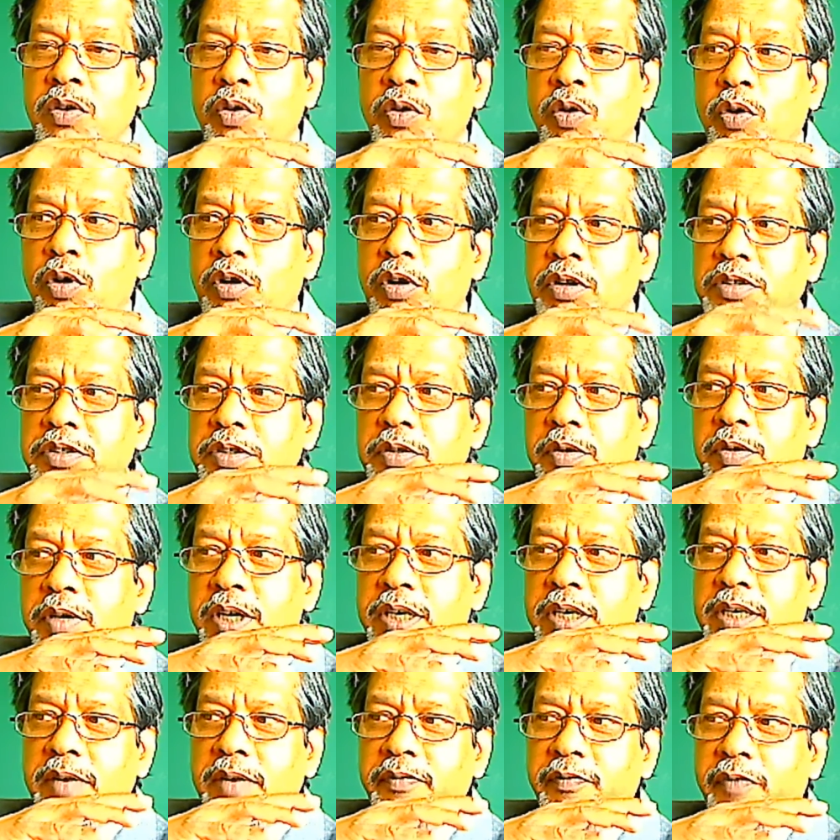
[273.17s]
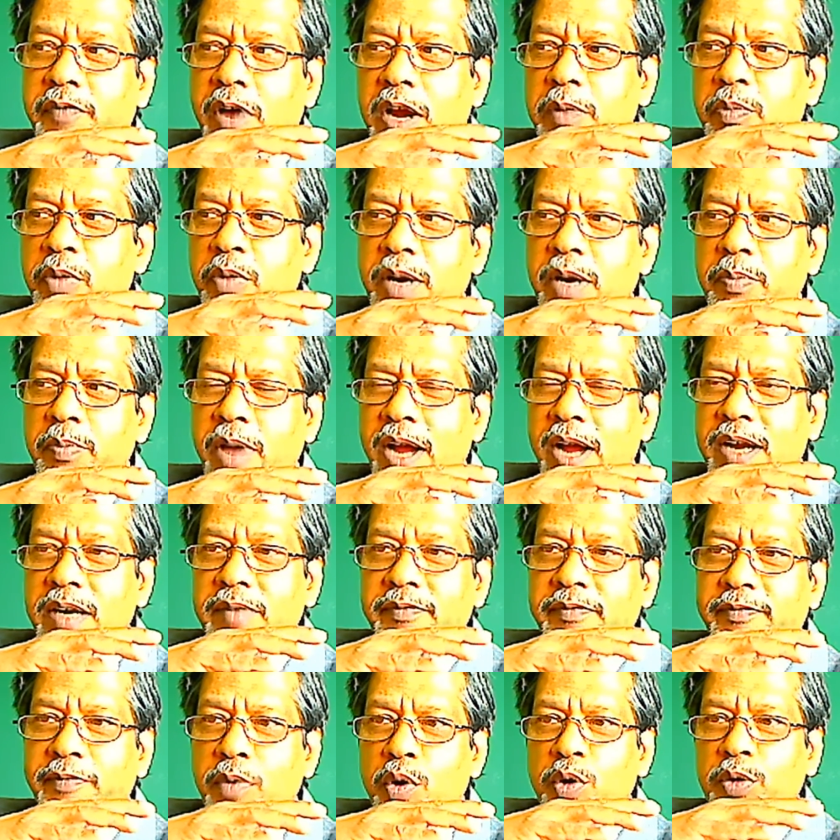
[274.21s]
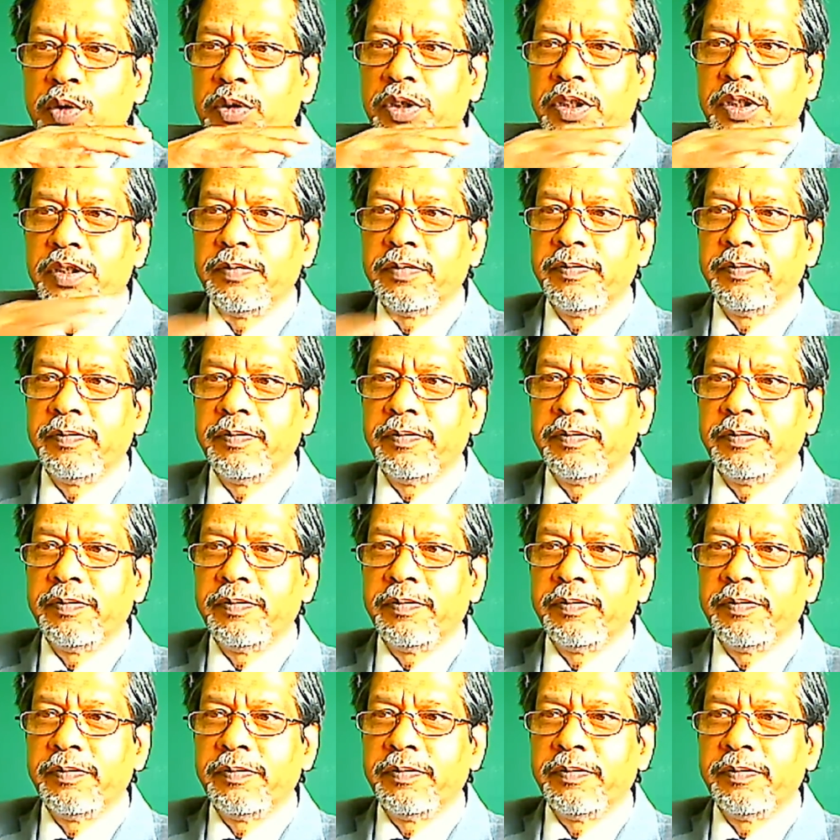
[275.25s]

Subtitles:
Also, it can vibrate back and forth.